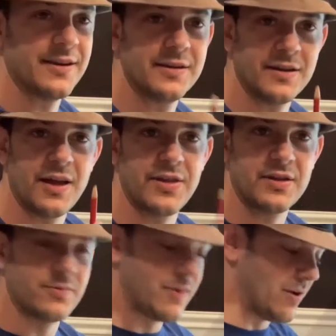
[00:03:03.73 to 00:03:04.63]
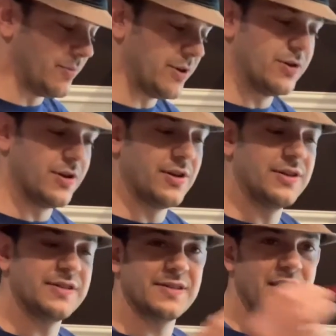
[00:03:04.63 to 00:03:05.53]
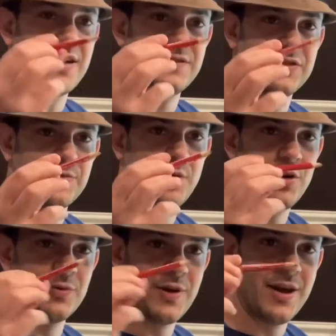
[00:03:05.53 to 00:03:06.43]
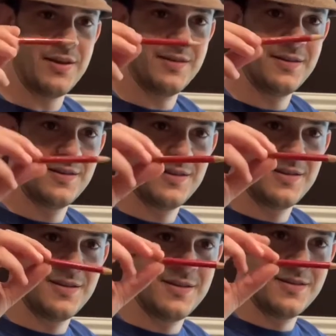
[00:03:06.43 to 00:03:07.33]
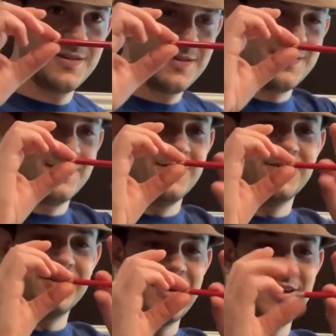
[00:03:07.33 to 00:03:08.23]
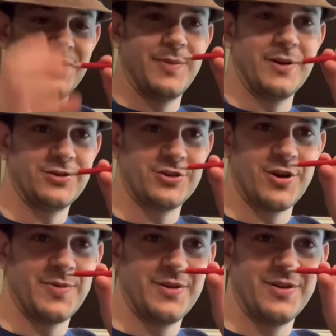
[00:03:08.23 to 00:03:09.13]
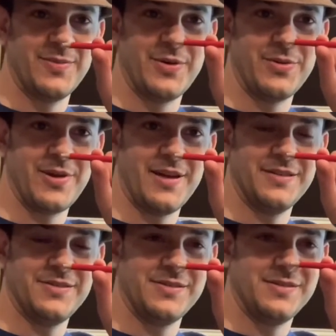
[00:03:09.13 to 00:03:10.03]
I think the red will be good. And this is kind of a small red. Looks like it's been sharpened on both ends.